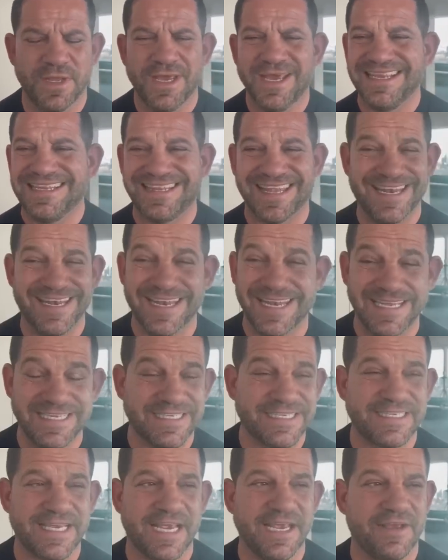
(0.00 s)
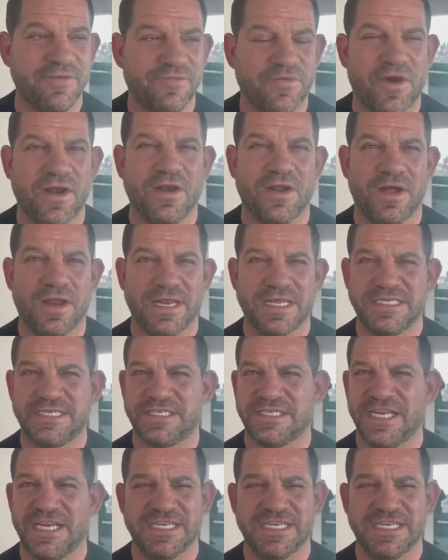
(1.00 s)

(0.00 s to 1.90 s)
Didn't need to take a fight like this.